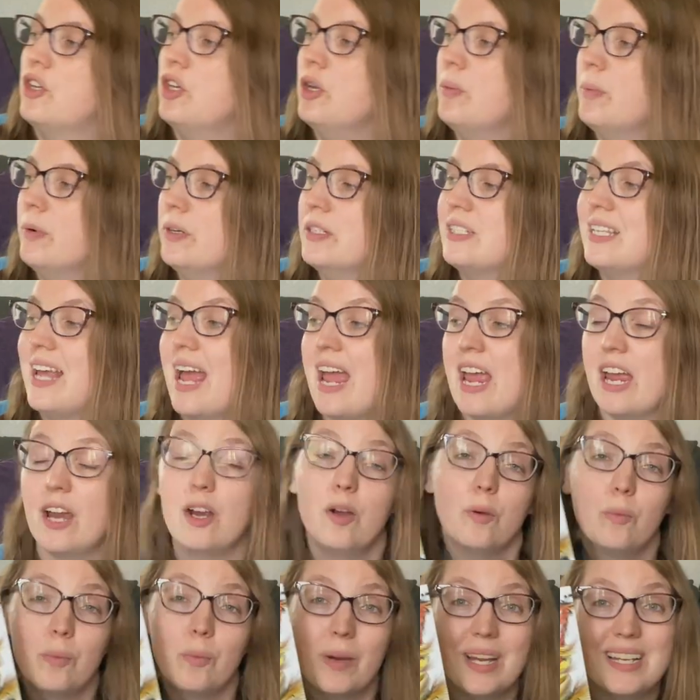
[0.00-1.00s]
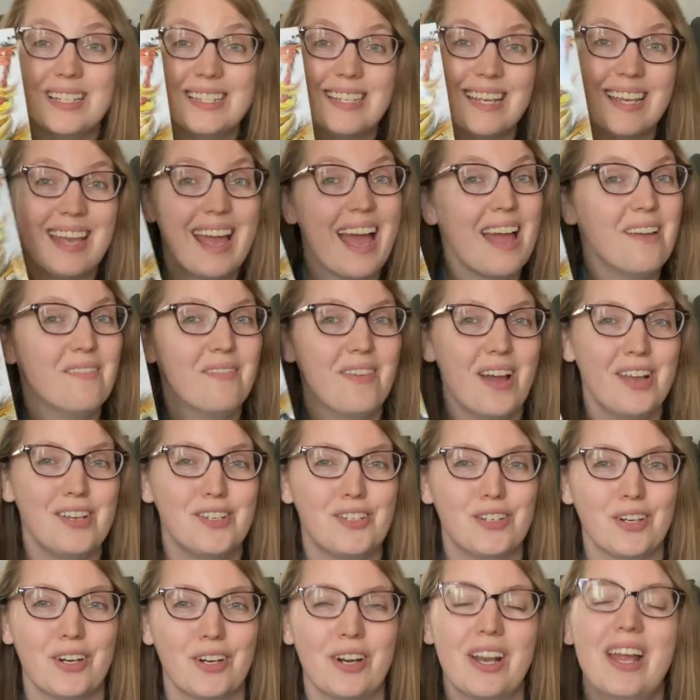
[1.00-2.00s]
Huberts Hair-Raising
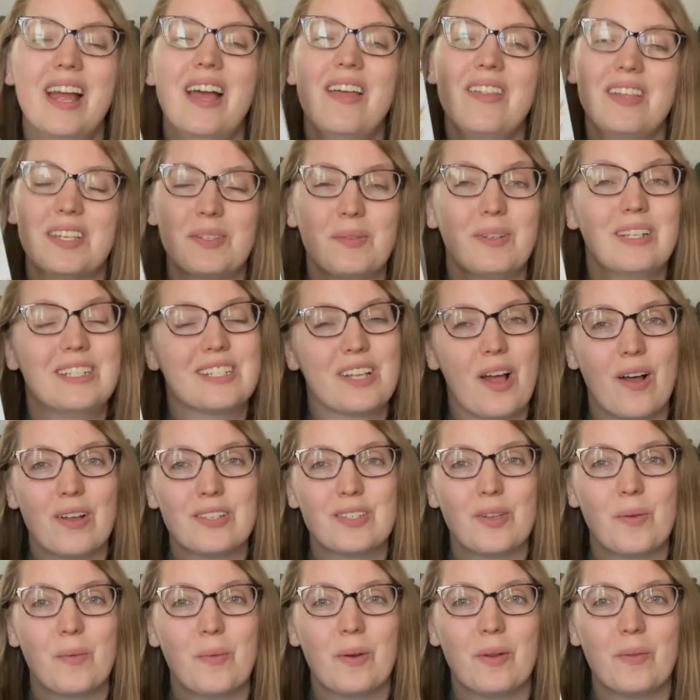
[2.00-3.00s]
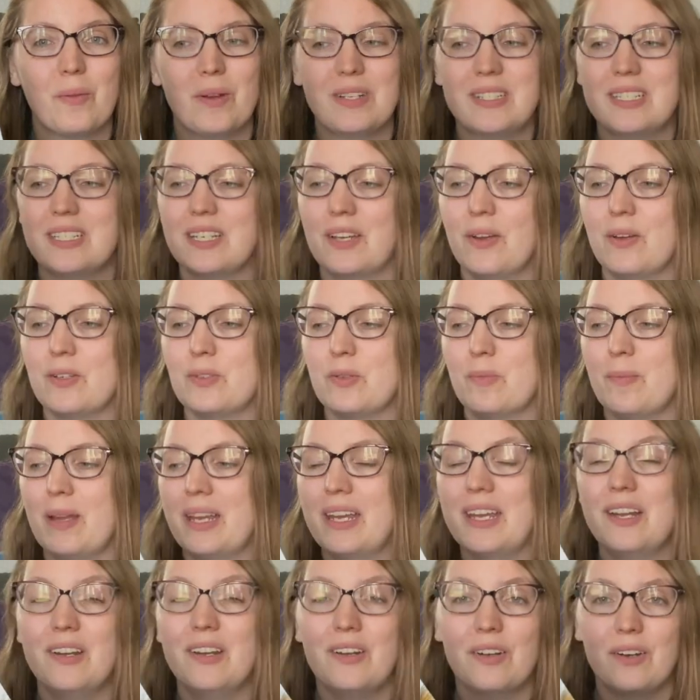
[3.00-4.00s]
Adventure. This one is also one of the ones that goes with my
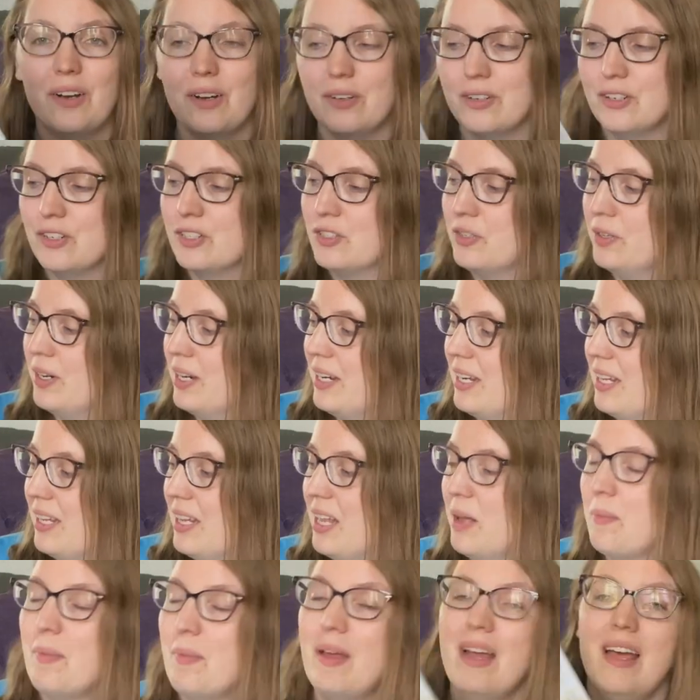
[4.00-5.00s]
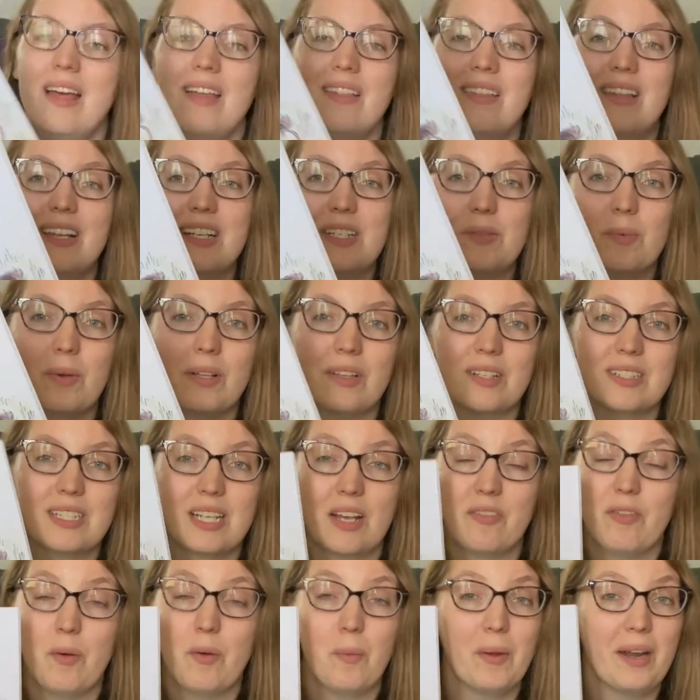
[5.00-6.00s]
kindergartner's curriculum. This one looks
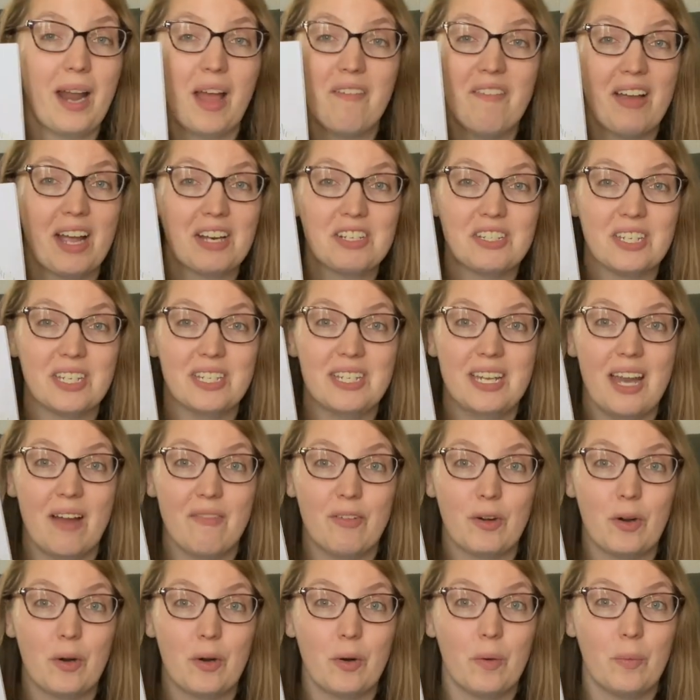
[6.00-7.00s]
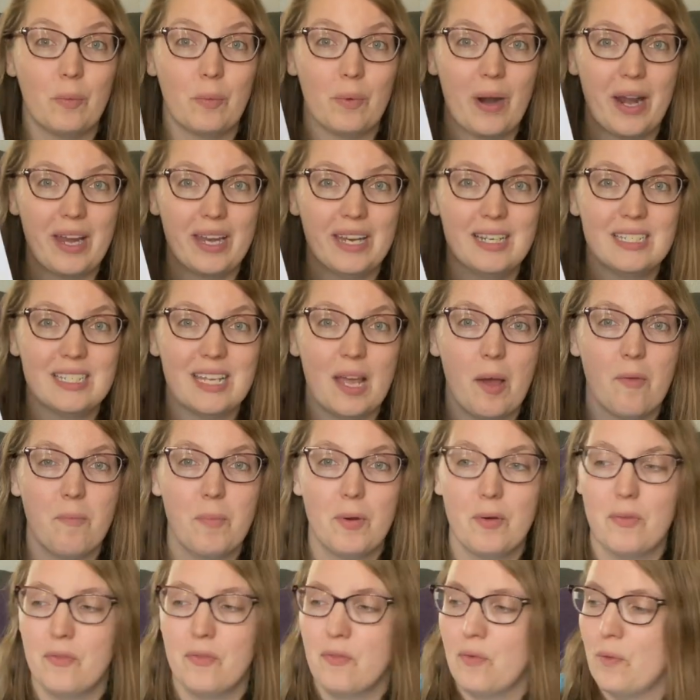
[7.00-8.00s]
like a fun one. I've actually never read it
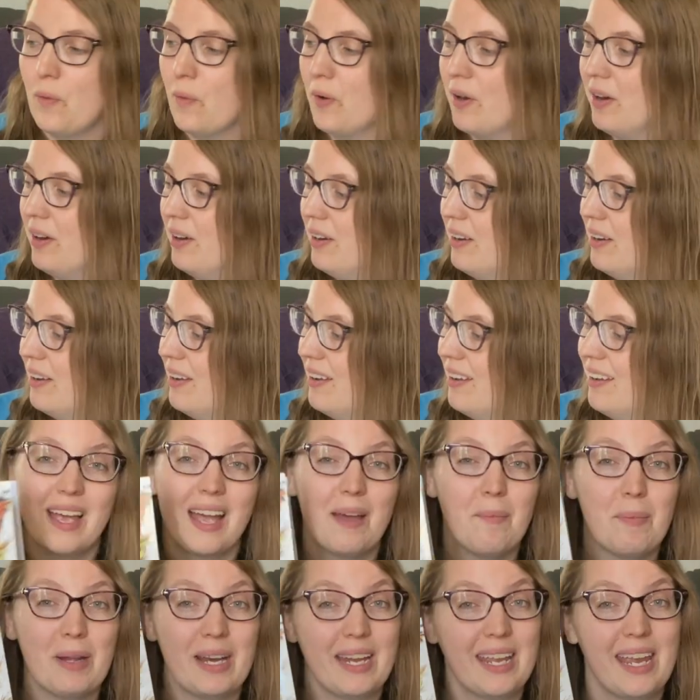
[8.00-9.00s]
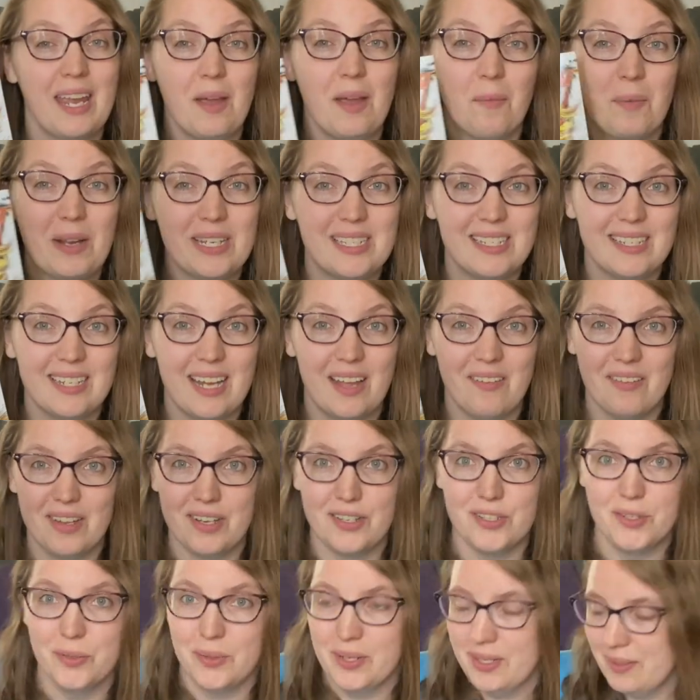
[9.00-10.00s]
before, but I can't wait to dive
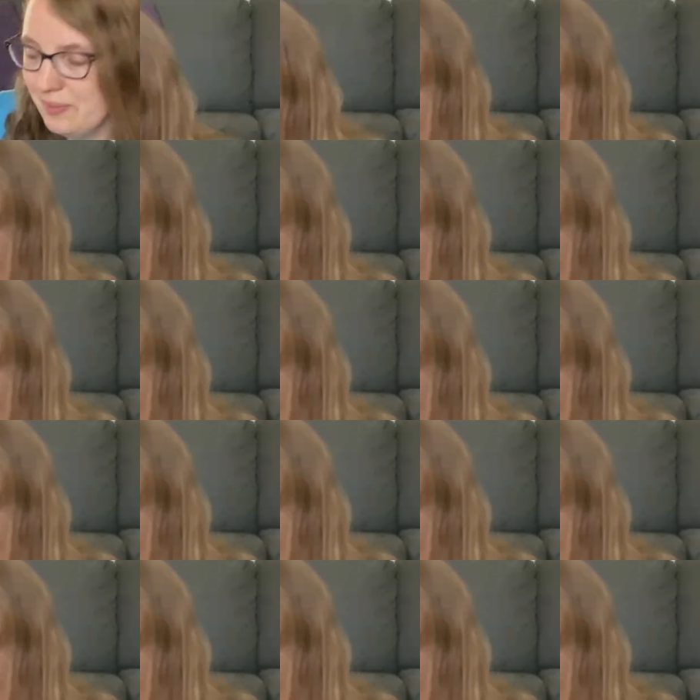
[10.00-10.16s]
into it.